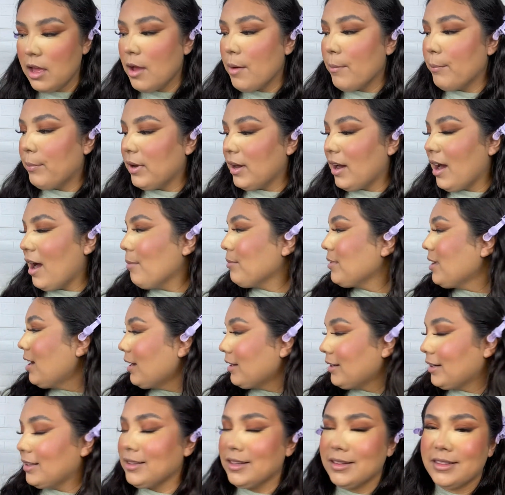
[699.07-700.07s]
but I'm not
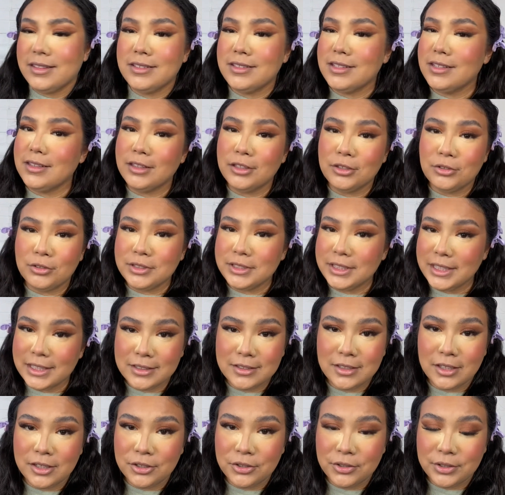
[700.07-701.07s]
gonna listen to the little
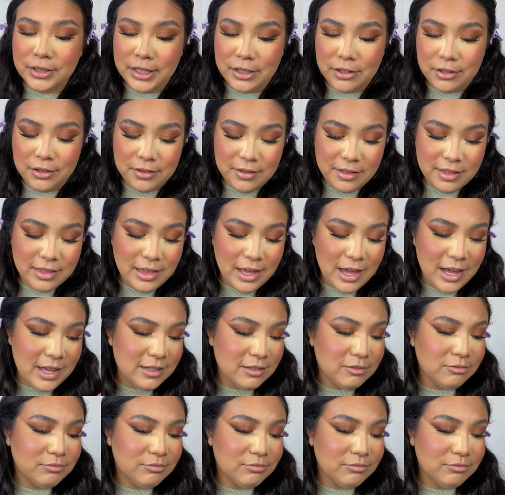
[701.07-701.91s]
TikTok creators that